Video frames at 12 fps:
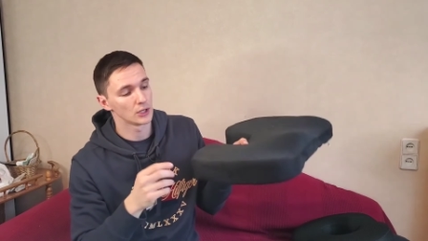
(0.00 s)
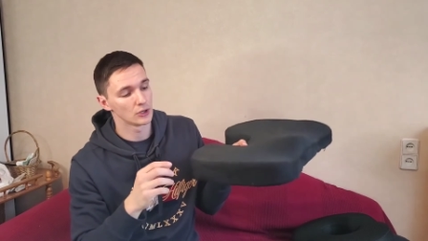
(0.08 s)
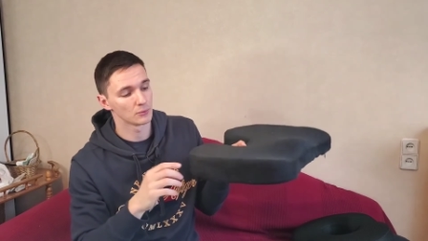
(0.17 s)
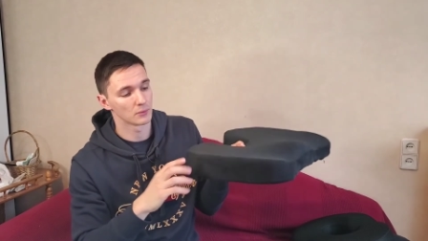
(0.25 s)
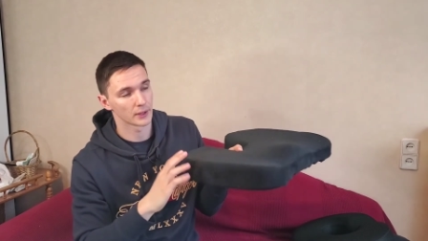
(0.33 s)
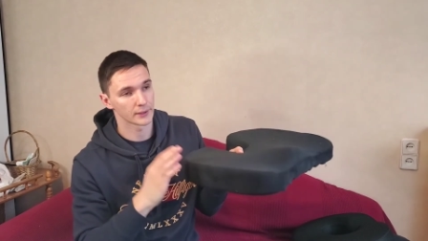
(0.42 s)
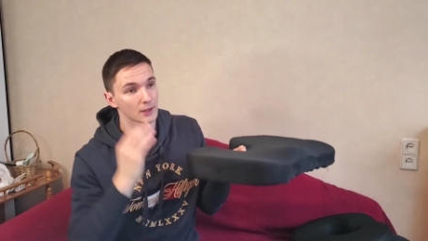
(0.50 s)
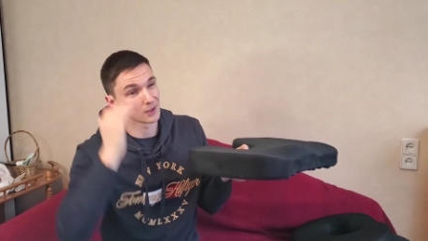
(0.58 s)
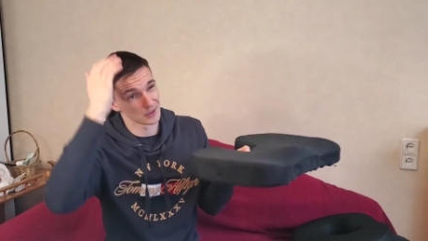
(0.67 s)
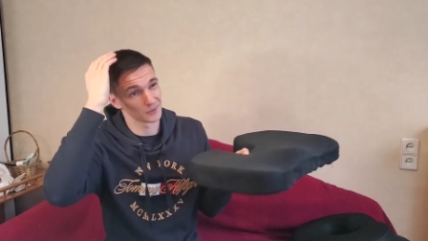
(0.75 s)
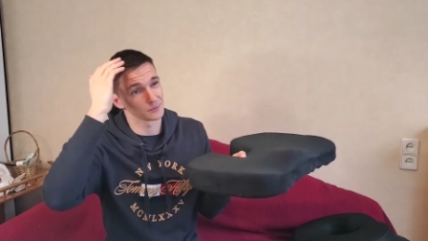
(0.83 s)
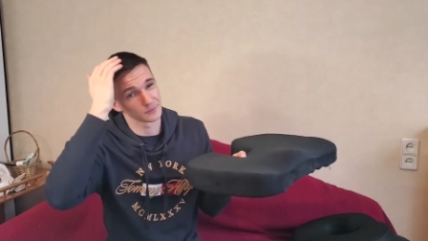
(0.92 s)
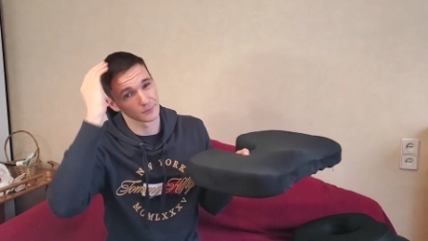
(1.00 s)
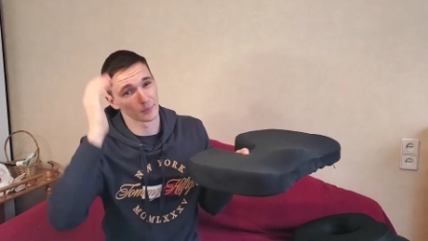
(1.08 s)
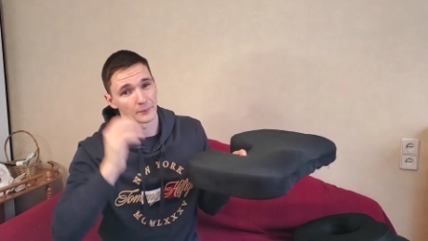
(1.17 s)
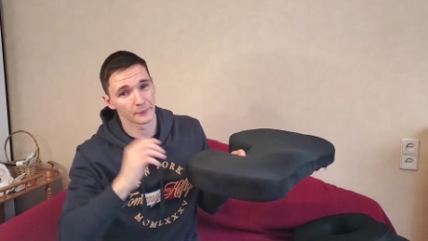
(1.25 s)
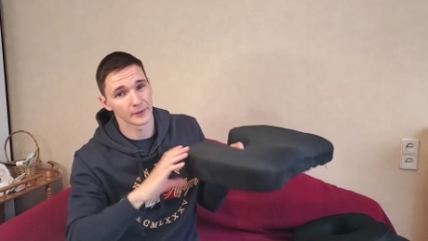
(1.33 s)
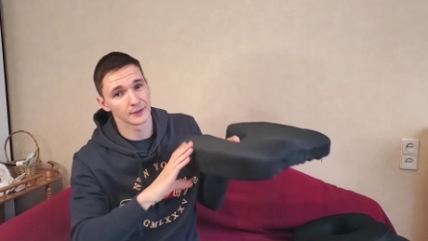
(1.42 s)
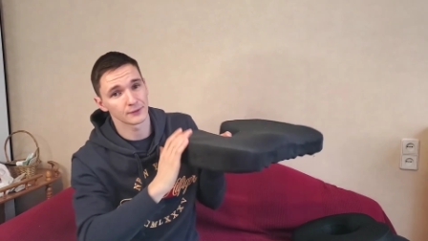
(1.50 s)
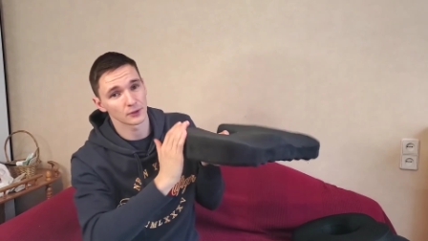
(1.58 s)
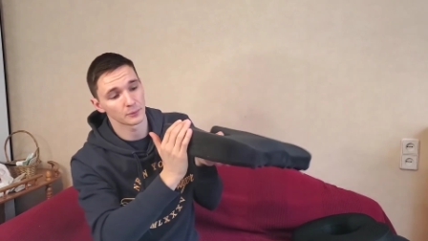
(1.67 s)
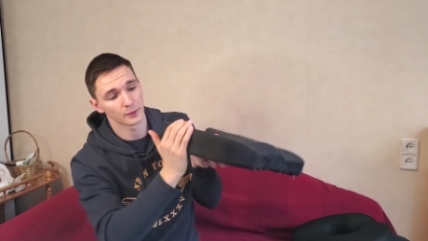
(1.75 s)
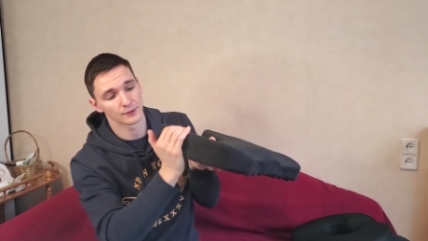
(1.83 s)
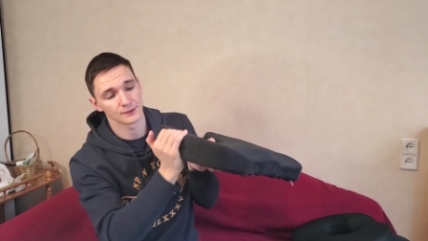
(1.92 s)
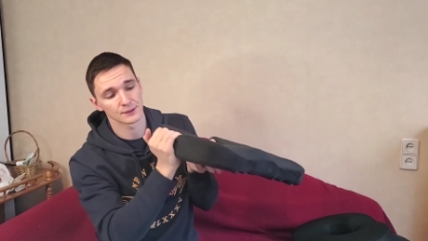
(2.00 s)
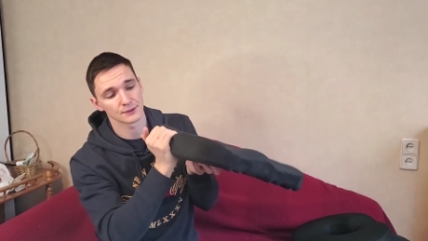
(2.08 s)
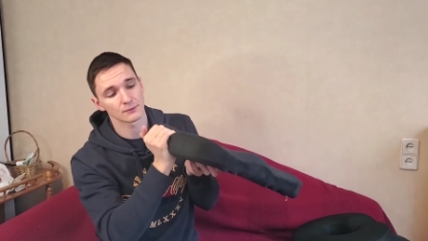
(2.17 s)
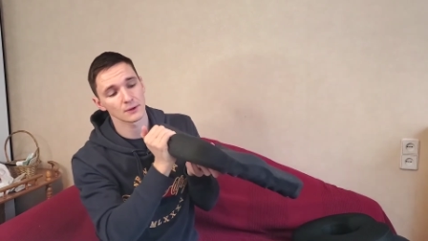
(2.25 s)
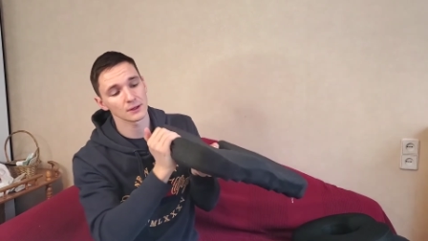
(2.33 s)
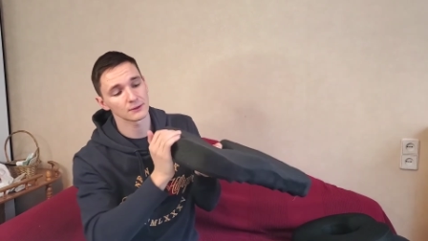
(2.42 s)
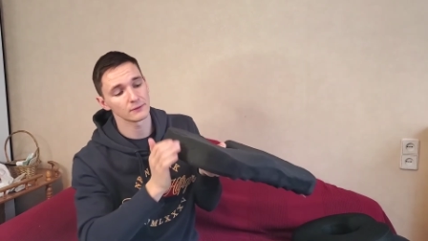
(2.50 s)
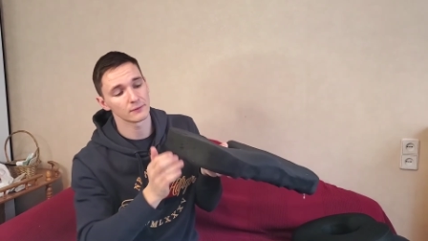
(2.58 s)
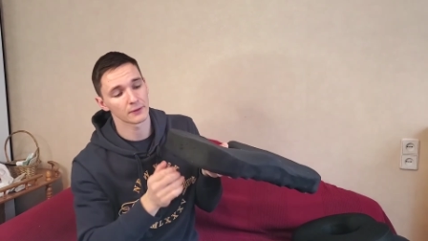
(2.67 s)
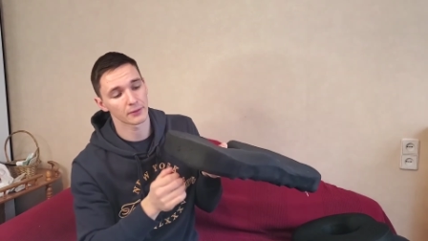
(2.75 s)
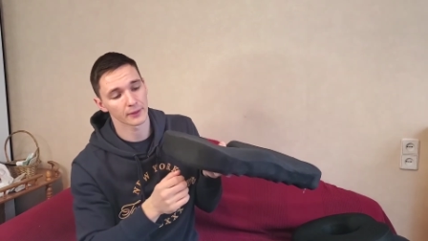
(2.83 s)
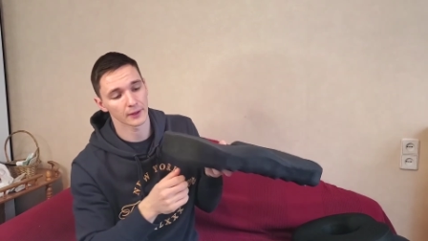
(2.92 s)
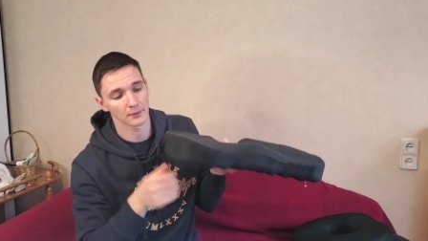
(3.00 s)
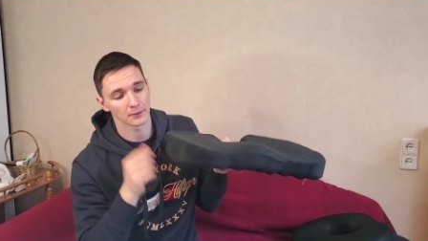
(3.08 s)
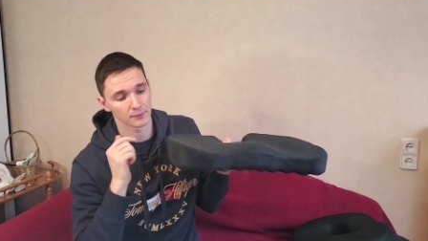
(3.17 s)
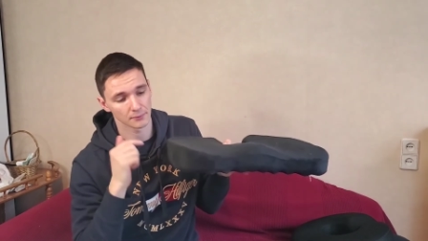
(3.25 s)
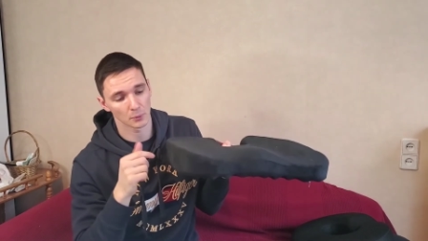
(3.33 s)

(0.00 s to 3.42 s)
you might kind of bump into it because it's relatively thick.